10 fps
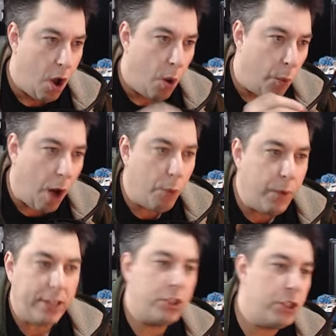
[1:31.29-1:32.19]
While
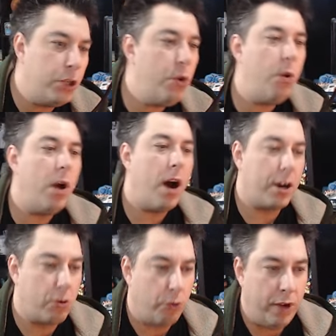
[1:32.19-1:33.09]
we do
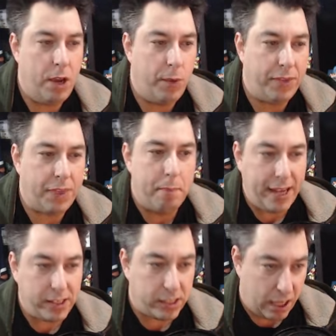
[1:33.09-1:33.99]
agree with the
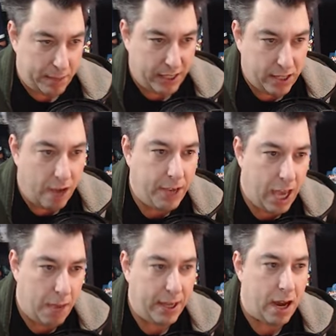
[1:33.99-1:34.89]
base sentiment of
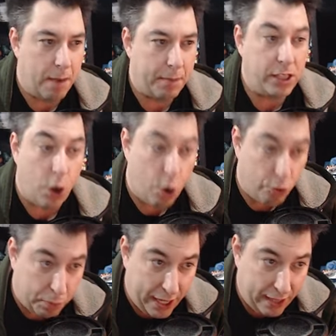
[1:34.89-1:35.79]
gaming companies
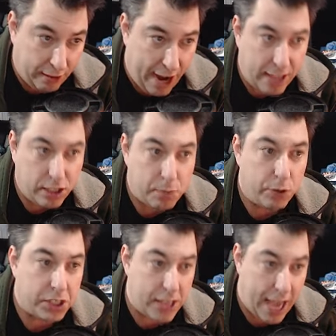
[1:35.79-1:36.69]
overplaying their hands per
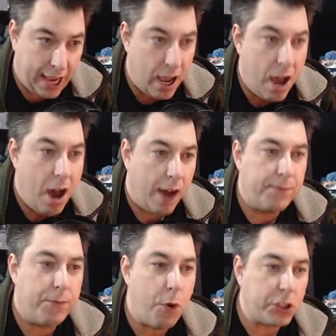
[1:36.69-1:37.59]
se,
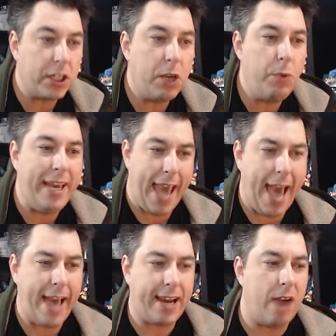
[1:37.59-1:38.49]
unfortunately we
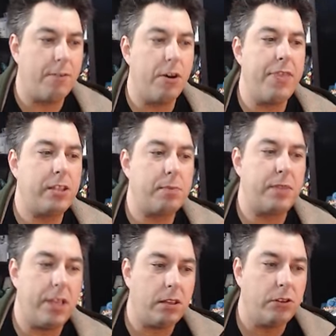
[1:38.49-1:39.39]
can't cover this
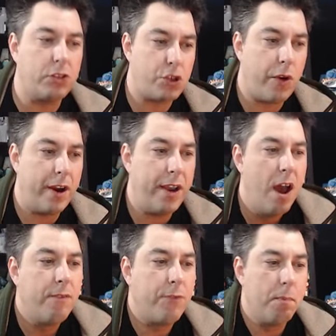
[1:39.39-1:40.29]
particular story
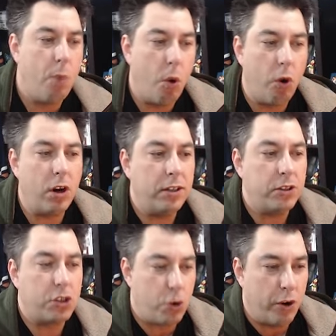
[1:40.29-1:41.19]
for more
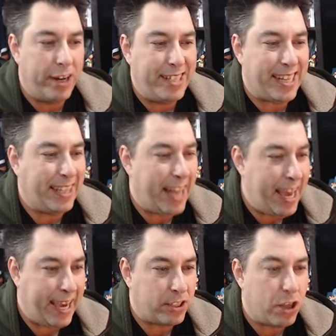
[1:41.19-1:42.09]
stories
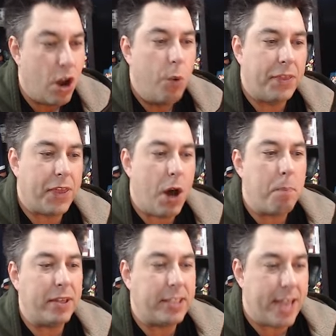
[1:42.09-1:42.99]
like it without
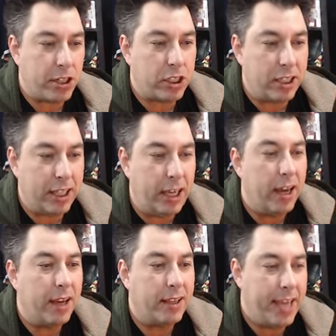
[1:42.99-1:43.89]
potentially
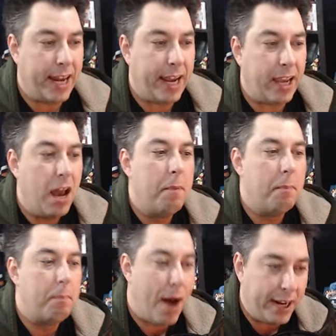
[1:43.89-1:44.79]
getting
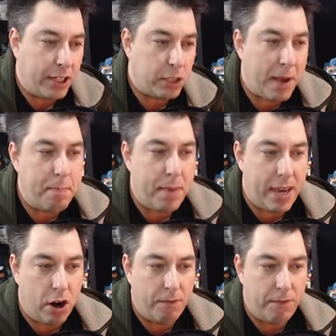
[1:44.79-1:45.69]
punished by P
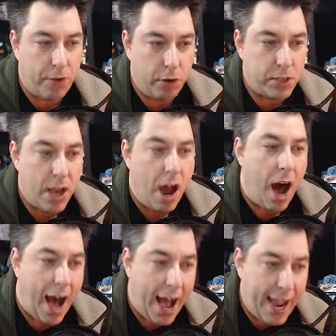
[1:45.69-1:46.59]
R firms
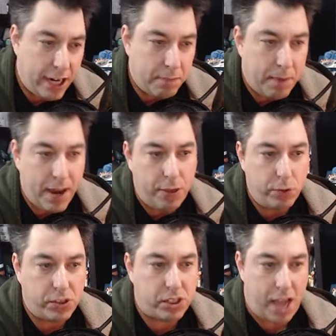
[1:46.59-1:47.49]
hired by
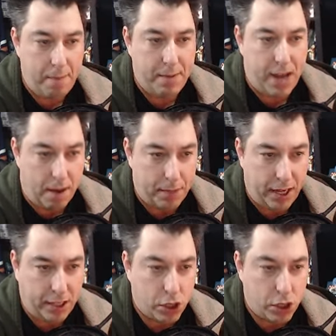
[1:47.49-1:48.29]
those same companies,